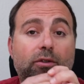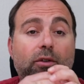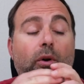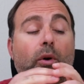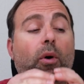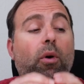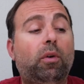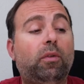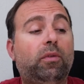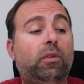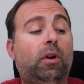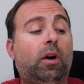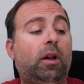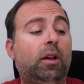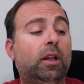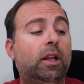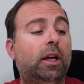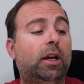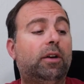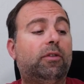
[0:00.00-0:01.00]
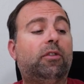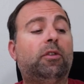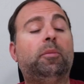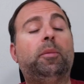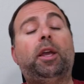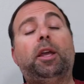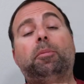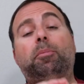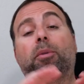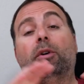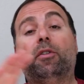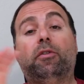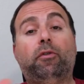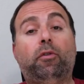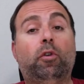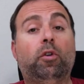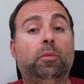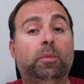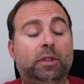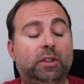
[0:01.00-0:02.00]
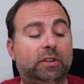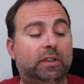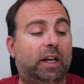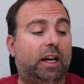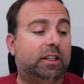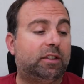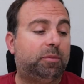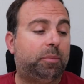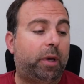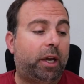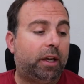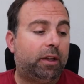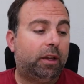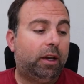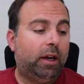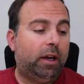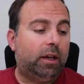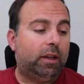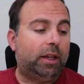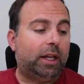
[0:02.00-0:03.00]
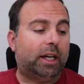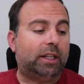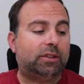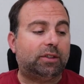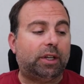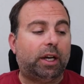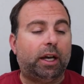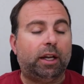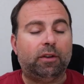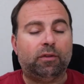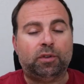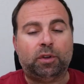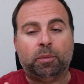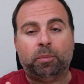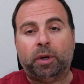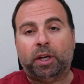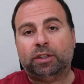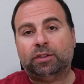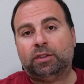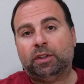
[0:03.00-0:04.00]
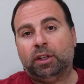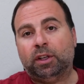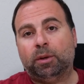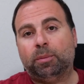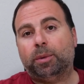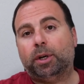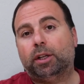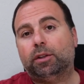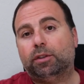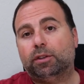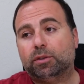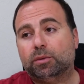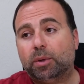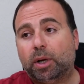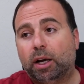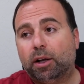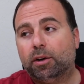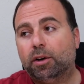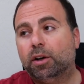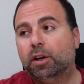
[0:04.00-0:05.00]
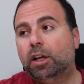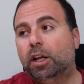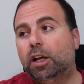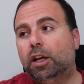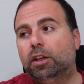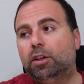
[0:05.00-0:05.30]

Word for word: So overall, from a performance aspect, that's kind of the best thing about this router.